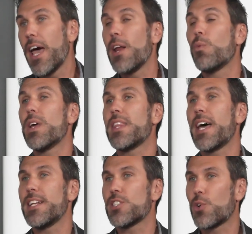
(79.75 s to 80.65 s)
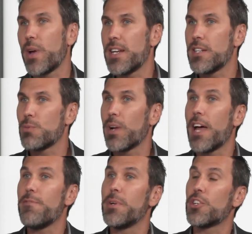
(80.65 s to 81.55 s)
And what that has created is what
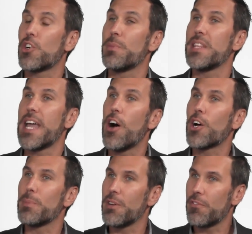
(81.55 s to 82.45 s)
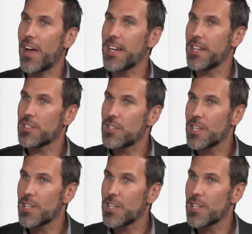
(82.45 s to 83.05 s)
I've been terming the alchemy of finance,